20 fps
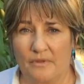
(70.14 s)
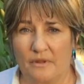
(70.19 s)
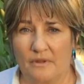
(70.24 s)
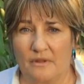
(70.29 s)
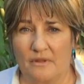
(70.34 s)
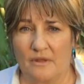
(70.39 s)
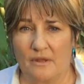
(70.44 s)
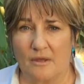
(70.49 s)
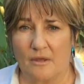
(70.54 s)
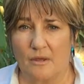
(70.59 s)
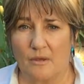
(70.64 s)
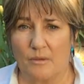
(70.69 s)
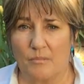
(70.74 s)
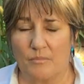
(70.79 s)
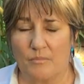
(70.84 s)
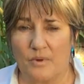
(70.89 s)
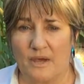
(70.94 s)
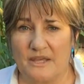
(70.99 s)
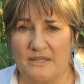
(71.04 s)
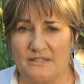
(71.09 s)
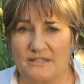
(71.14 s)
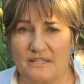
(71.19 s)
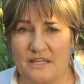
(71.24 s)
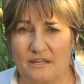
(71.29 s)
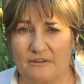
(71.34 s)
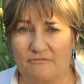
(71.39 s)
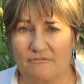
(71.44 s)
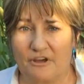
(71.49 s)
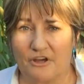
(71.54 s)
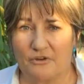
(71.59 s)
The basic
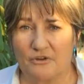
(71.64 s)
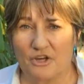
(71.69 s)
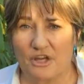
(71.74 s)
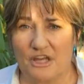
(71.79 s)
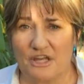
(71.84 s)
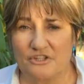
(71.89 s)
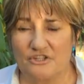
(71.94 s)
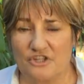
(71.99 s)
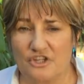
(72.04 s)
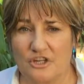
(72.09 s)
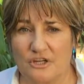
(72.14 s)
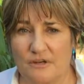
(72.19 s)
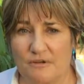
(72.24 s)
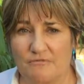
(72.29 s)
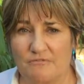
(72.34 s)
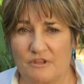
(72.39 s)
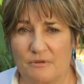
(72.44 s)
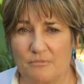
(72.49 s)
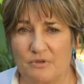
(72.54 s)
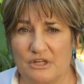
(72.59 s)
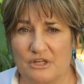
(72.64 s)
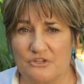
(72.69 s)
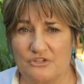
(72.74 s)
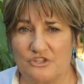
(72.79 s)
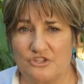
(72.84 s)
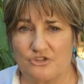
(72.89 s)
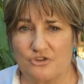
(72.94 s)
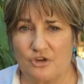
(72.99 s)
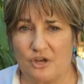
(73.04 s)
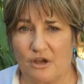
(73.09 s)
foundation of the
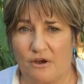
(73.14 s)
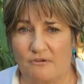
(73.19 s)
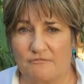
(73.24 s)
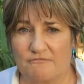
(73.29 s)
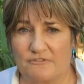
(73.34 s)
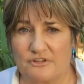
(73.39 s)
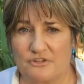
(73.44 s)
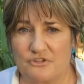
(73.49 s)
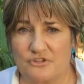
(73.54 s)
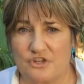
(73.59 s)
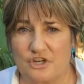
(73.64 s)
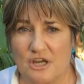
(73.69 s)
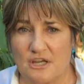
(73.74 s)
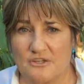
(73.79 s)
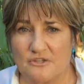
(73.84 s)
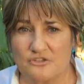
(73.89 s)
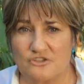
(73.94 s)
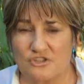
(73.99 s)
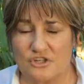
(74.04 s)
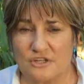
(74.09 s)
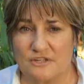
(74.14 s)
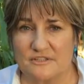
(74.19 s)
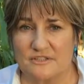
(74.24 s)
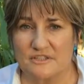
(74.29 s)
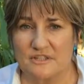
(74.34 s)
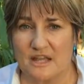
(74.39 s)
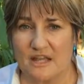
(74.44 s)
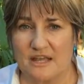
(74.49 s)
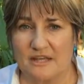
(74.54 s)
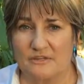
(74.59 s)
ministry often changes.
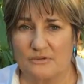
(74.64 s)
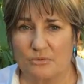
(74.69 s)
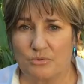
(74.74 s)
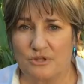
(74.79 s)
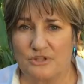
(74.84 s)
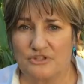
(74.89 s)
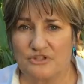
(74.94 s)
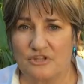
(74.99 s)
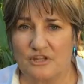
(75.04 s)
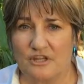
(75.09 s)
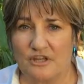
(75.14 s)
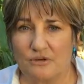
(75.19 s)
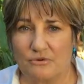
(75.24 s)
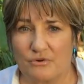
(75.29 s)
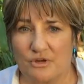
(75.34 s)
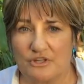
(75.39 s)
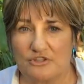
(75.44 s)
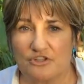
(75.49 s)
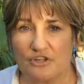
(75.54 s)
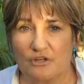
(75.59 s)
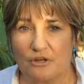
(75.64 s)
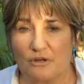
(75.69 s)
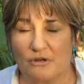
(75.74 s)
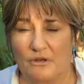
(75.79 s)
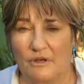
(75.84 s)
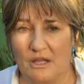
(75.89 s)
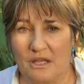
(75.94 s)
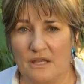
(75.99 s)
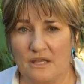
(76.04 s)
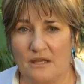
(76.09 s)
That which the original
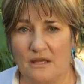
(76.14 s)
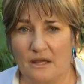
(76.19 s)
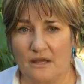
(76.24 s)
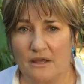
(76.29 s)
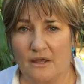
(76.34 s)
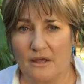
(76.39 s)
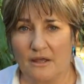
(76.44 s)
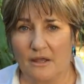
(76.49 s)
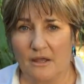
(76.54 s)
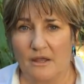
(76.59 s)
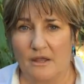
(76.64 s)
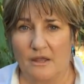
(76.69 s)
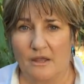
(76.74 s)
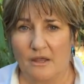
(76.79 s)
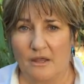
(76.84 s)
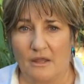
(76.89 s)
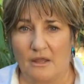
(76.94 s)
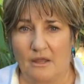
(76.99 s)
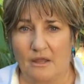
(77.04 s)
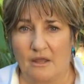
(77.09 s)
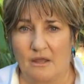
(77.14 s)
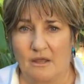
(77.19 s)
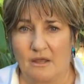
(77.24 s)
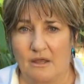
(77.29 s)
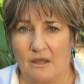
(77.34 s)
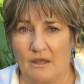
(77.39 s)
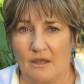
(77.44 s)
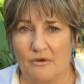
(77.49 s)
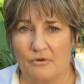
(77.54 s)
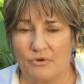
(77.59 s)
leader
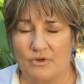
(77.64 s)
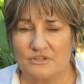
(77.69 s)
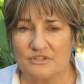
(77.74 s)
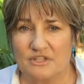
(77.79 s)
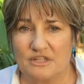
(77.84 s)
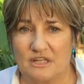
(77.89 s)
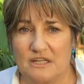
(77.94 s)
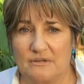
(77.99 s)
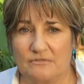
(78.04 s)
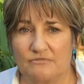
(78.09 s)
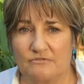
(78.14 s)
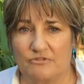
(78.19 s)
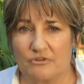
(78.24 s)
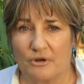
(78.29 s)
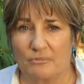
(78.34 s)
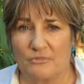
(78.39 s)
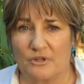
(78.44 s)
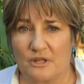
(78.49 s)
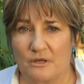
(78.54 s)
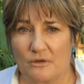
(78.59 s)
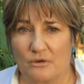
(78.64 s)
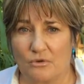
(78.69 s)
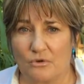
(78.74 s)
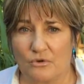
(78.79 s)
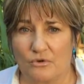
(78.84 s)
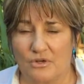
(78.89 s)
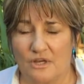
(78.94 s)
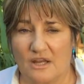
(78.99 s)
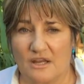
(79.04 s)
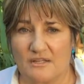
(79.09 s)
received from the
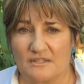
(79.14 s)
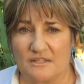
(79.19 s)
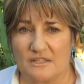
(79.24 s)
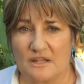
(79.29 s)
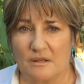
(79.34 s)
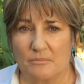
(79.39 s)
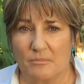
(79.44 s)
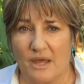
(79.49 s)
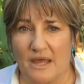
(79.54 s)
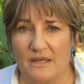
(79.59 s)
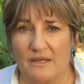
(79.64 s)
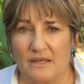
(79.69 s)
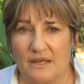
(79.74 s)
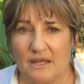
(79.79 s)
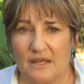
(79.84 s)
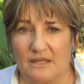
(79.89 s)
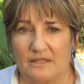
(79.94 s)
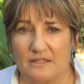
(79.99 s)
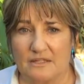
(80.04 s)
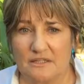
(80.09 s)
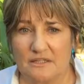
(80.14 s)
Lord as the mandate